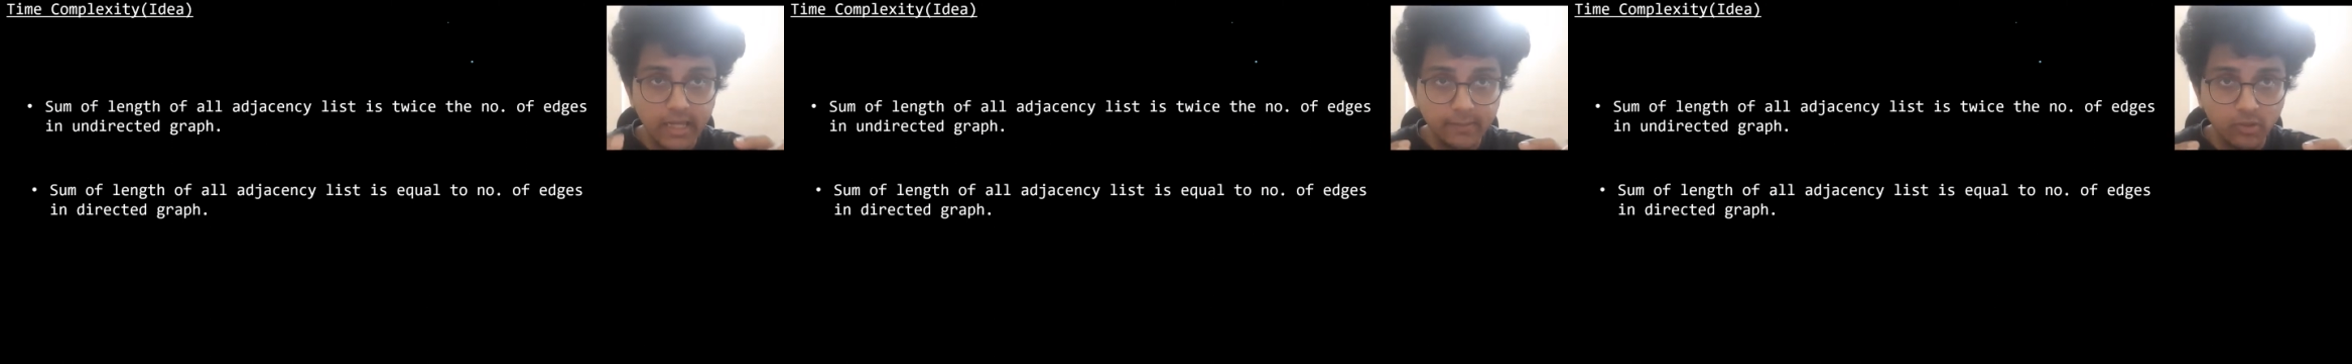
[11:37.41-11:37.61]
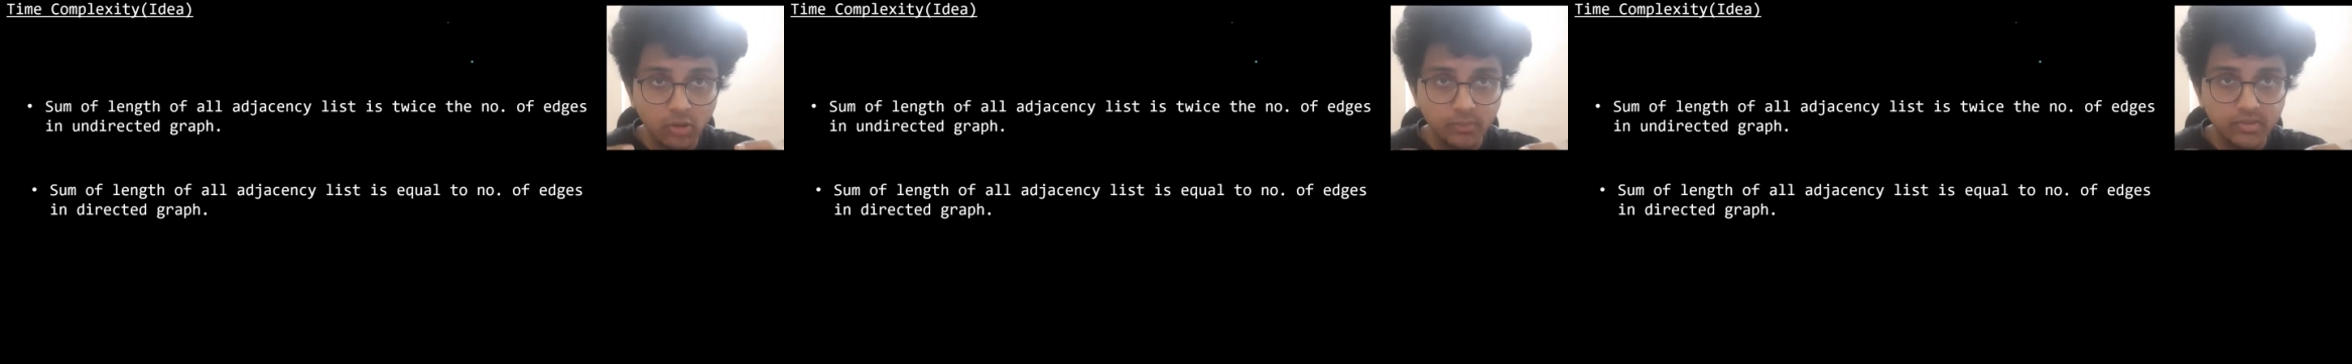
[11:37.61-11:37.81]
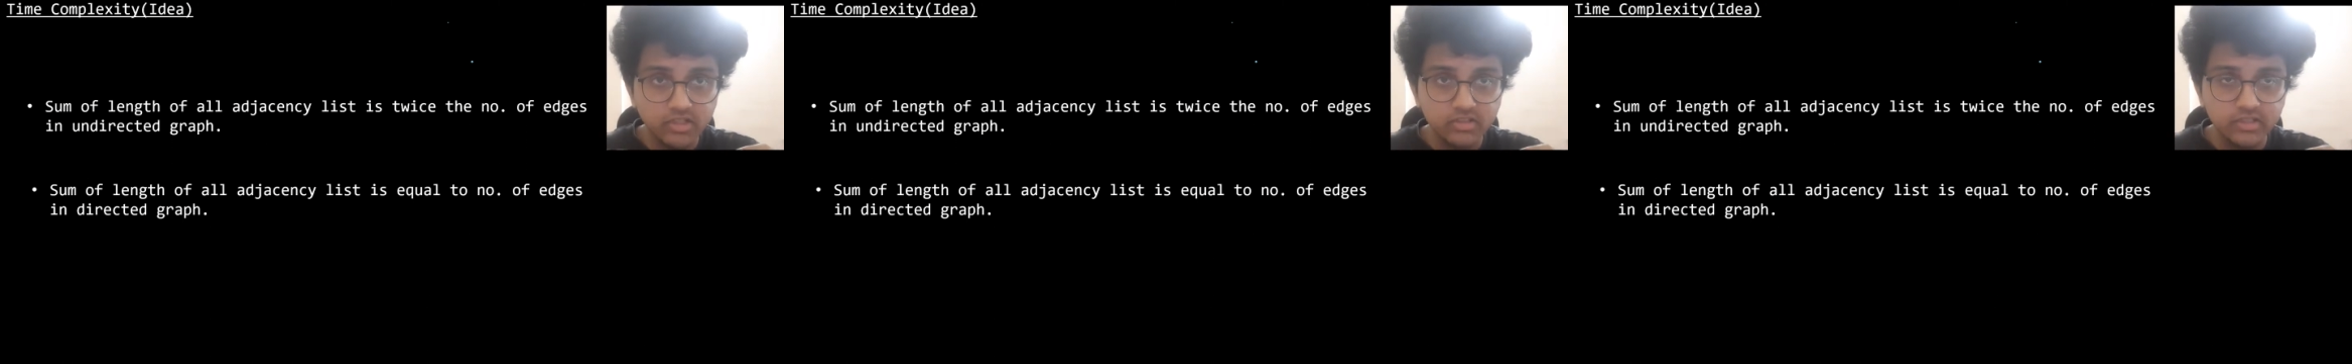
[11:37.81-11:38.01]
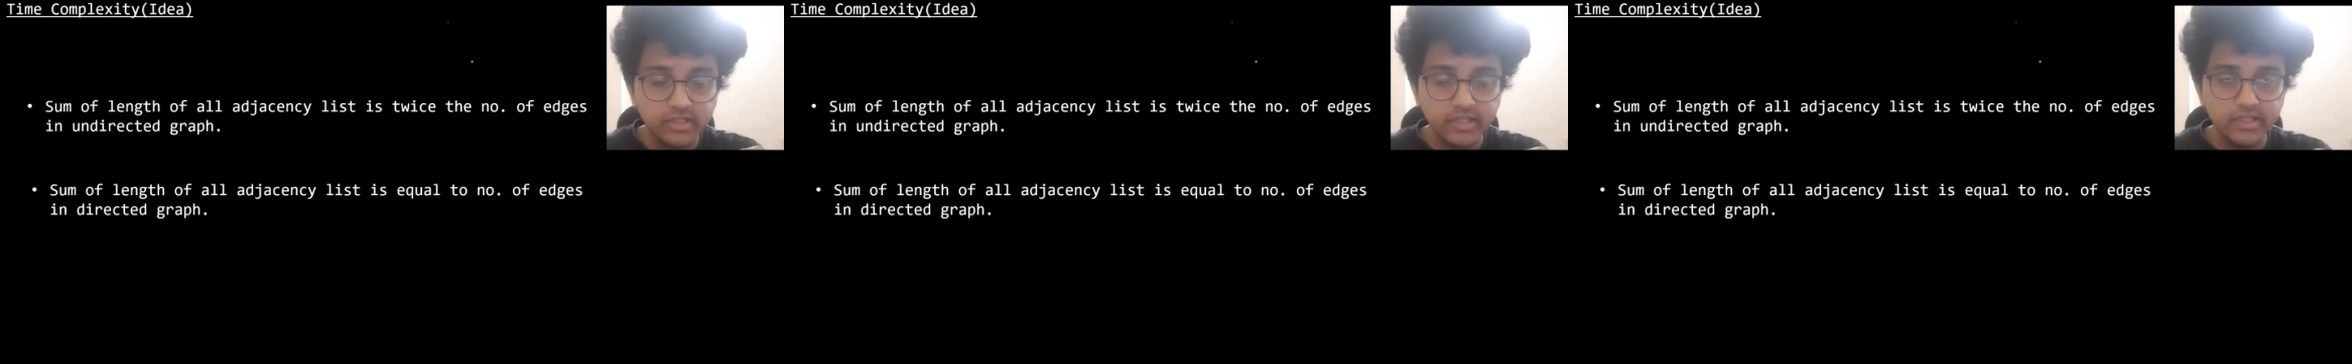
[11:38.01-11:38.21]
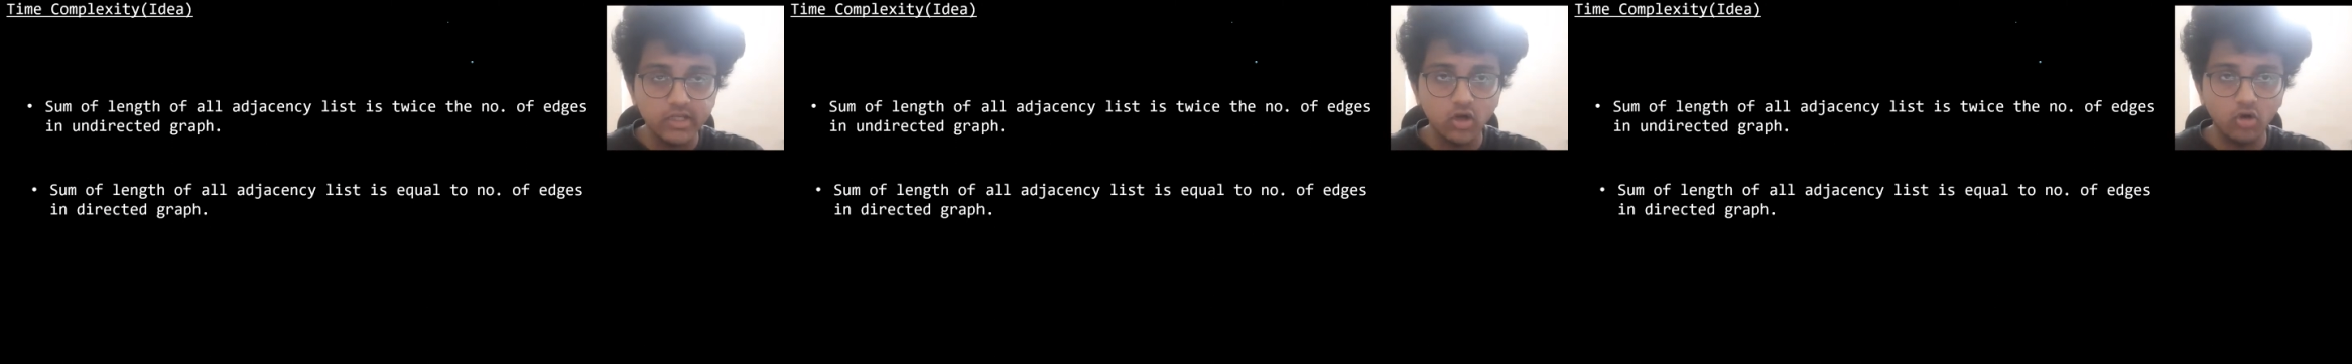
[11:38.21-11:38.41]

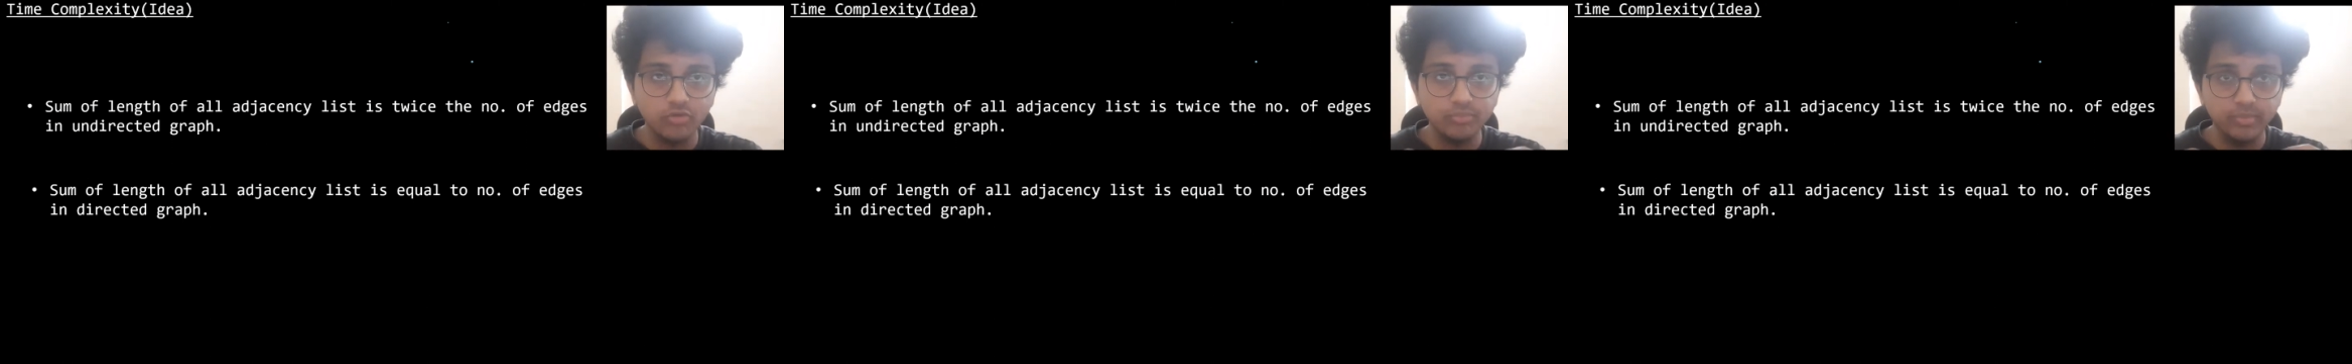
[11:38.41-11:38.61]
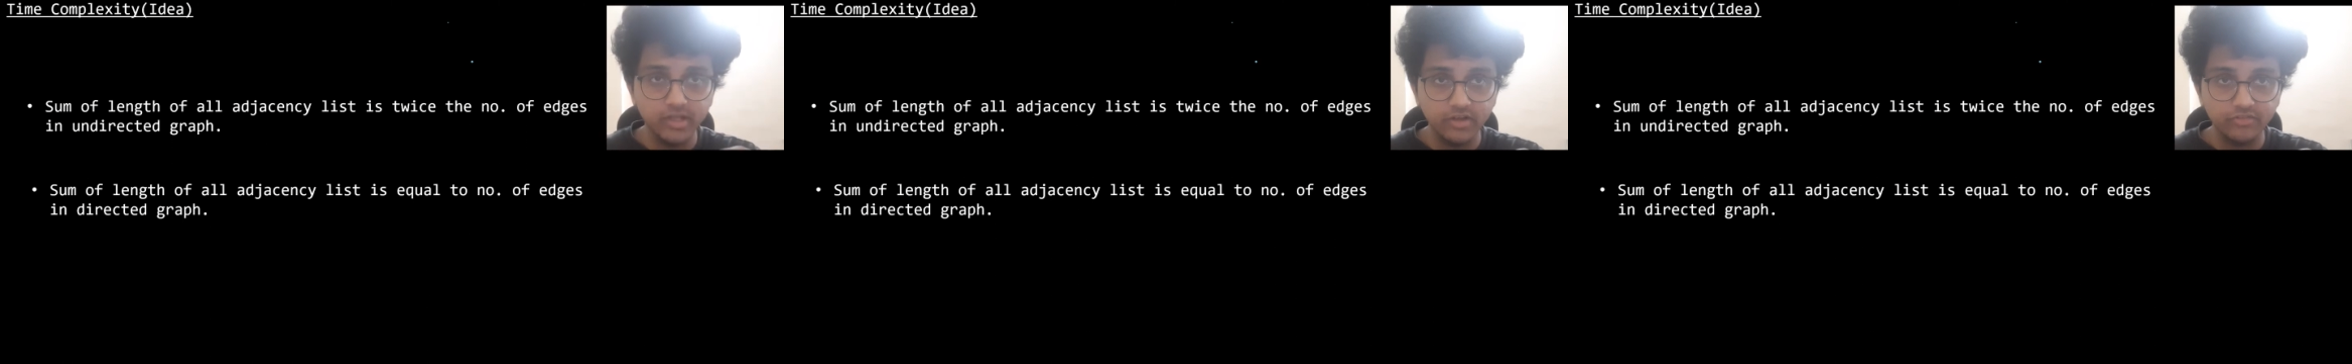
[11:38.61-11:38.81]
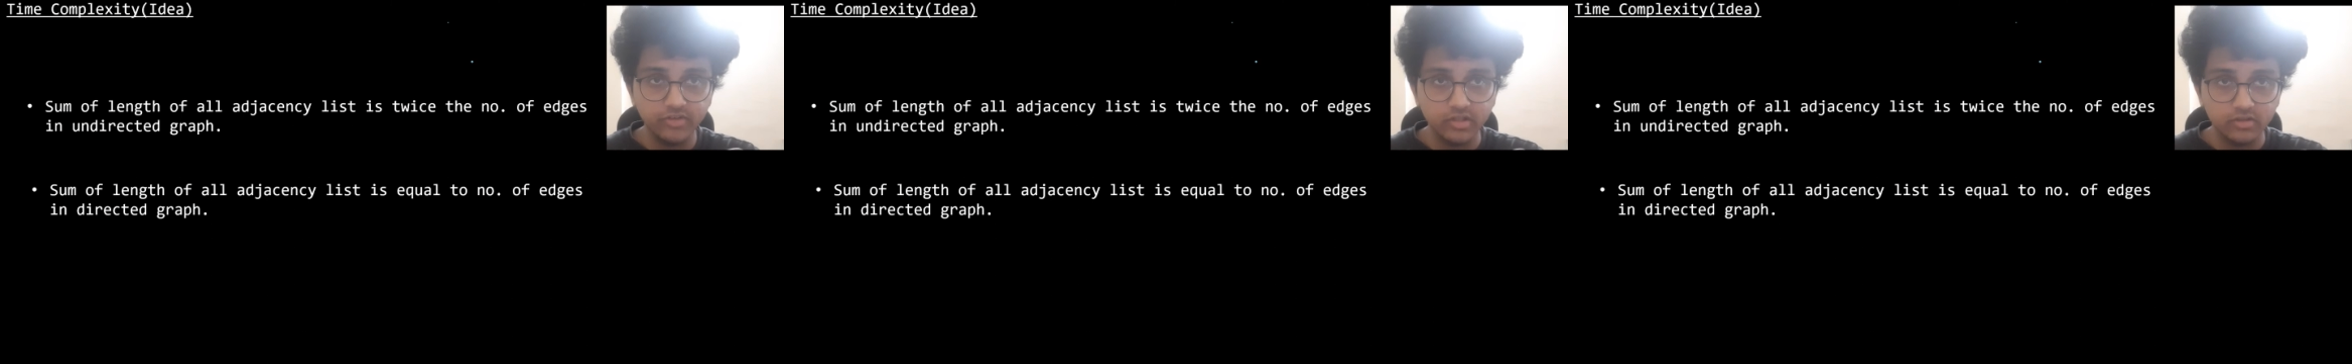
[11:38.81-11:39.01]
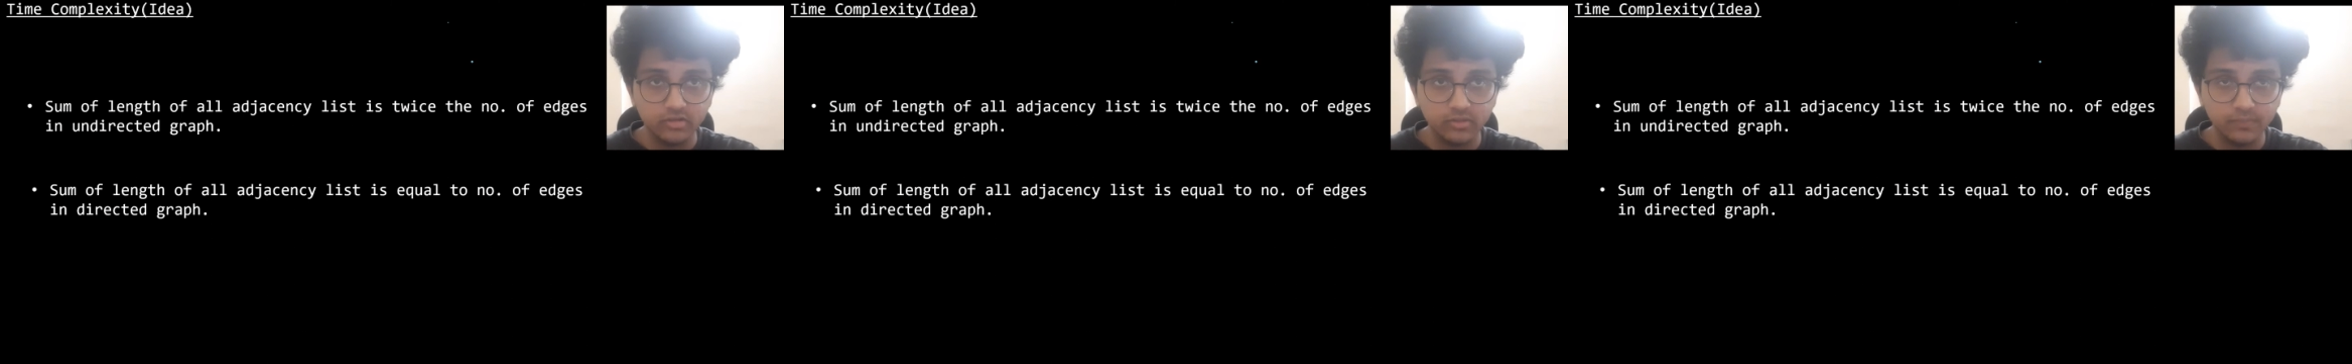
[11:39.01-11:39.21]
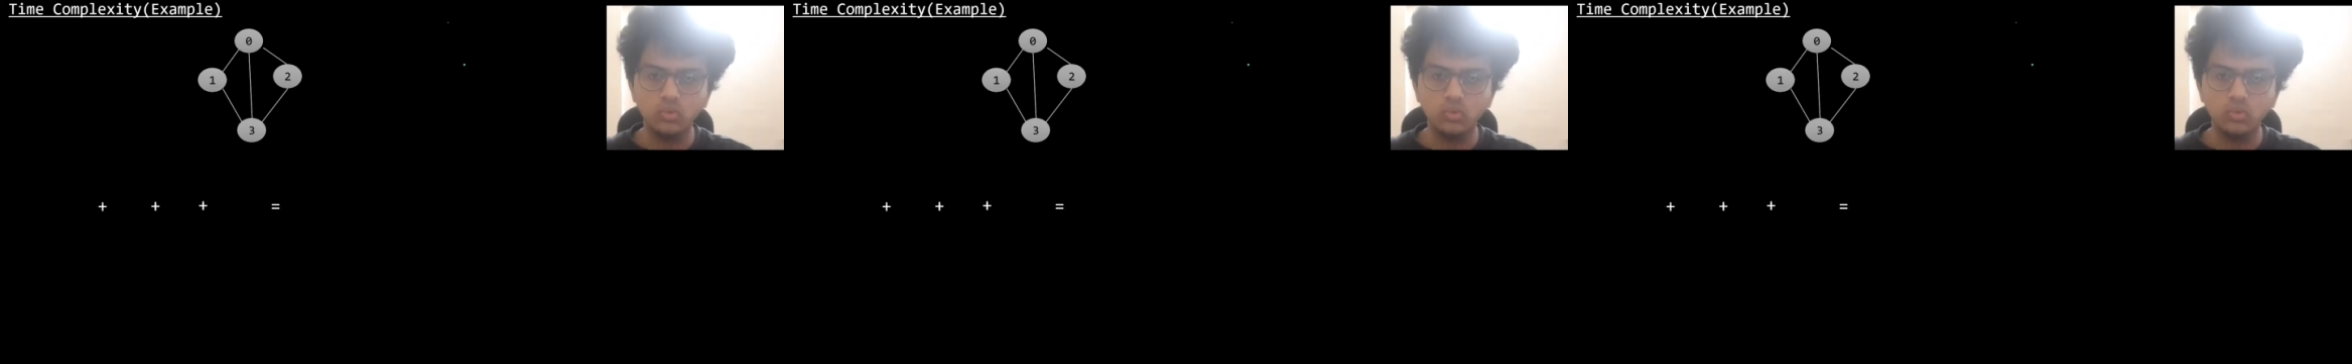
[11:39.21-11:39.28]
complexity of BFS.